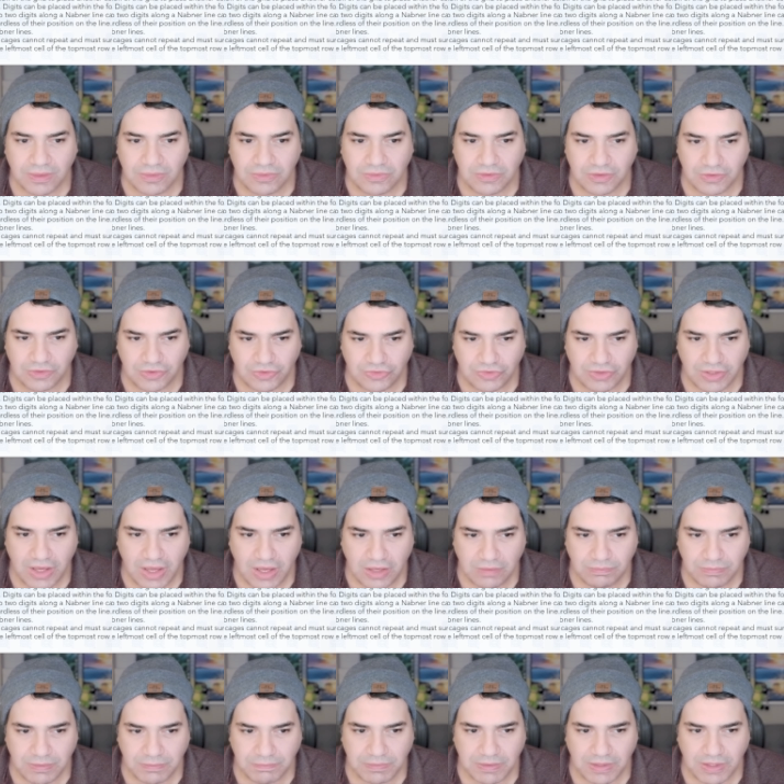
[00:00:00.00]
Digits can
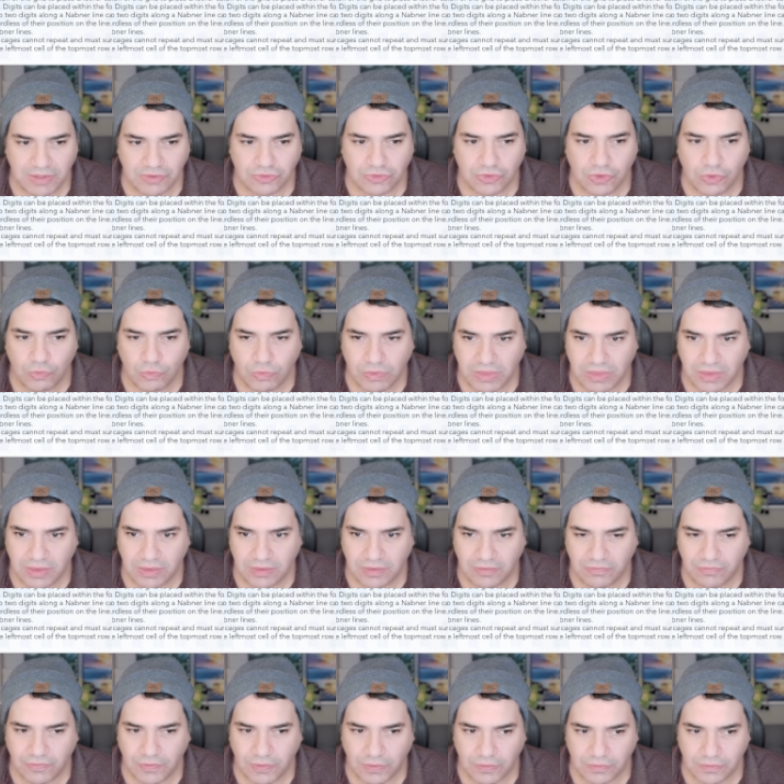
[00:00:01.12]
be placed within the
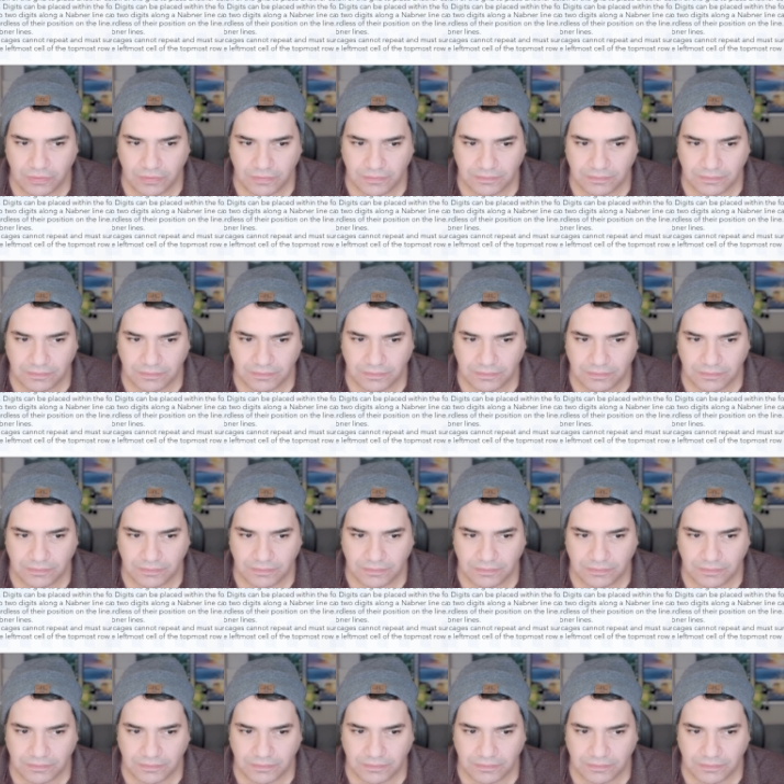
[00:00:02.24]
fog.